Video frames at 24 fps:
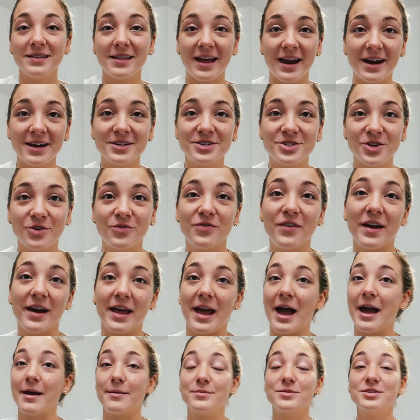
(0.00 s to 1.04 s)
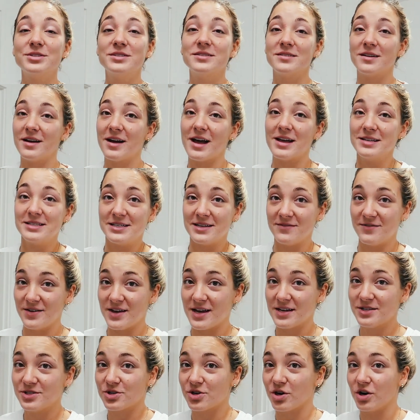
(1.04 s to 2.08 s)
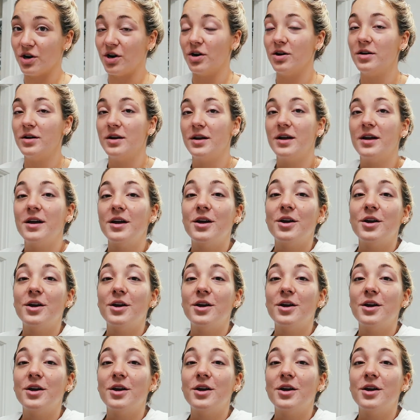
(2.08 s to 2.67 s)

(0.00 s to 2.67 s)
That is so funny. I'm just a CVS girl,